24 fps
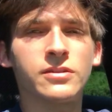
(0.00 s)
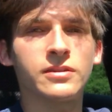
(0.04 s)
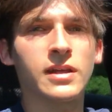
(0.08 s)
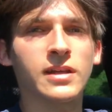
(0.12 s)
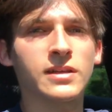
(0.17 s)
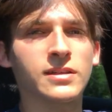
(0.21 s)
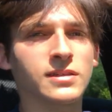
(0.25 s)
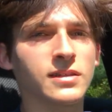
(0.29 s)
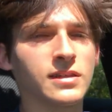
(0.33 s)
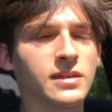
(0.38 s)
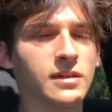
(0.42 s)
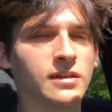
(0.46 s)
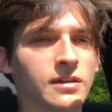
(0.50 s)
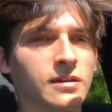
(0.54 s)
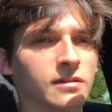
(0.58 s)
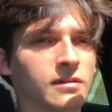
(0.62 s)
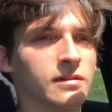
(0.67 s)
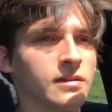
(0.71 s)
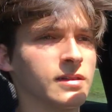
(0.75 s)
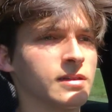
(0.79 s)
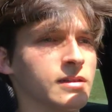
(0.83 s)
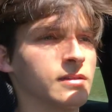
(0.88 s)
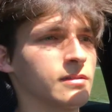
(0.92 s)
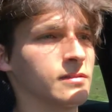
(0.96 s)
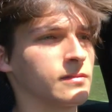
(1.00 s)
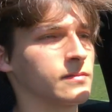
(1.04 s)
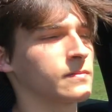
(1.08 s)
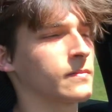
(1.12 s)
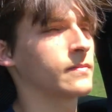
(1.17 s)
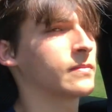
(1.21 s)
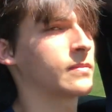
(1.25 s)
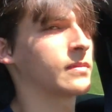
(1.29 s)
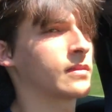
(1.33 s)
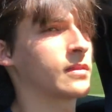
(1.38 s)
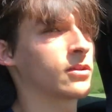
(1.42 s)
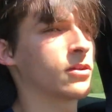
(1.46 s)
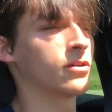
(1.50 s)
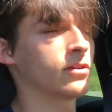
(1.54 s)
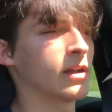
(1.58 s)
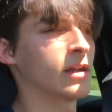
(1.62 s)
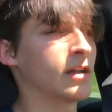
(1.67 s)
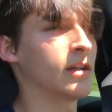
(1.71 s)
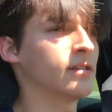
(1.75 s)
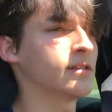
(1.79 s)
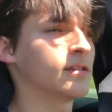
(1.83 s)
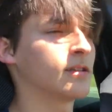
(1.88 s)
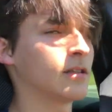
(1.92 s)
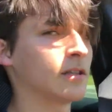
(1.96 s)
next gear. Go down
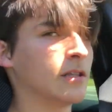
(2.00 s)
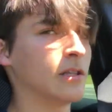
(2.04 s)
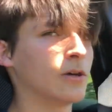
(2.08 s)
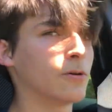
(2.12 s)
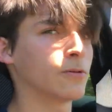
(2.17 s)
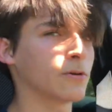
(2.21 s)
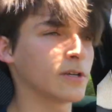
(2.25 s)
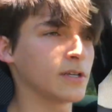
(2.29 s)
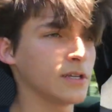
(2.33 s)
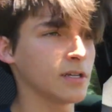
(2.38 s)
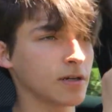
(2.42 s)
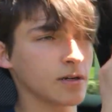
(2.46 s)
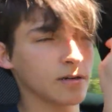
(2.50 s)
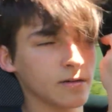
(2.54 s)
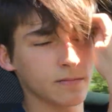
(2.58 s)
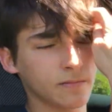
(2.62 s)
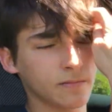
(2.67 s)
into the lower gear.